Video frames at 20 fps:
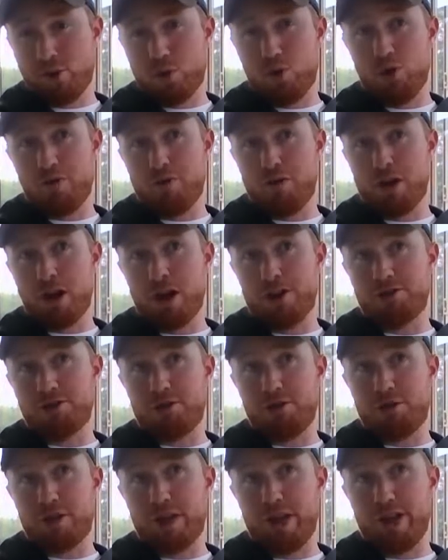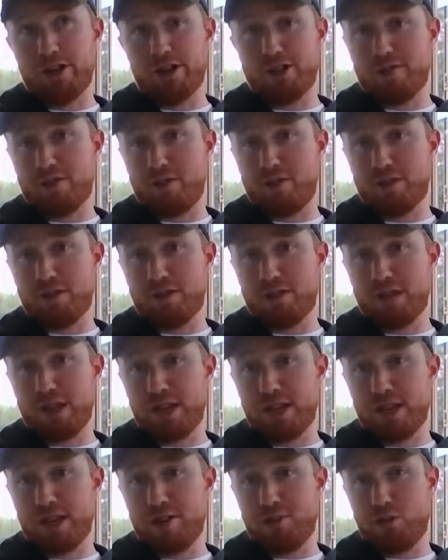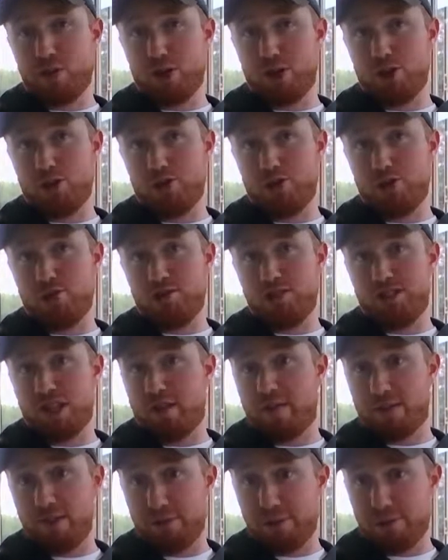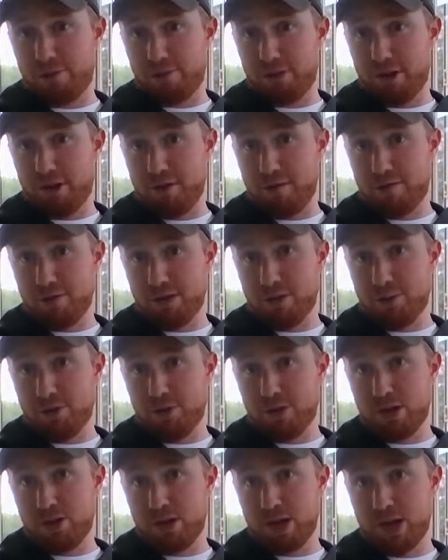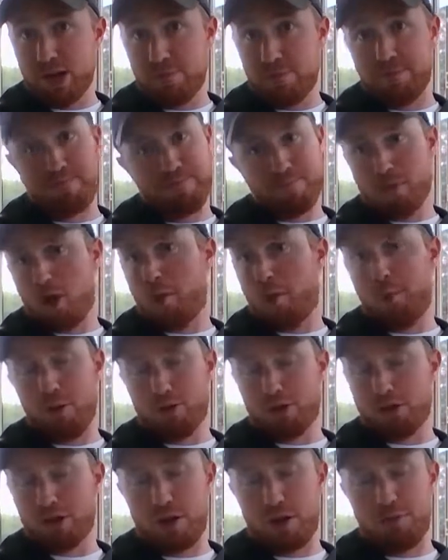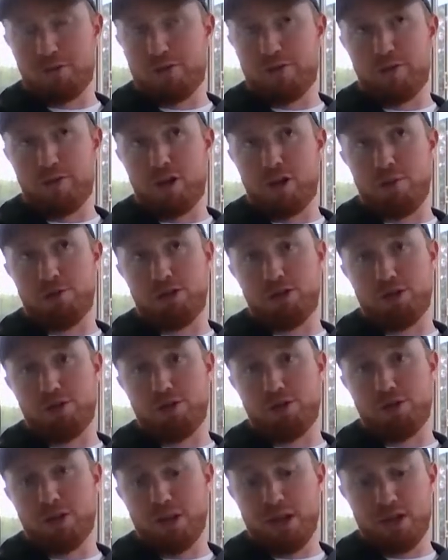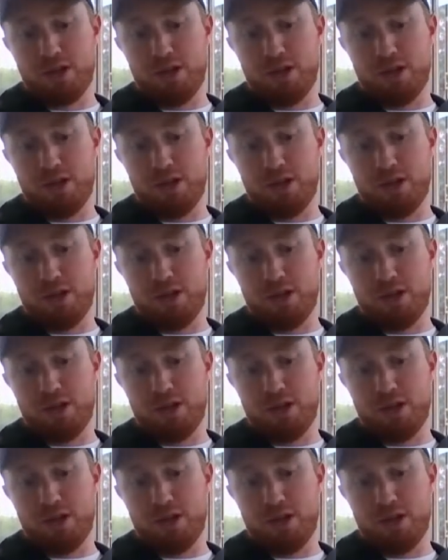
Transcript: Or if you guys are okay, just first and second, we could do 7 and 3, something like that. I'll post a couple different options.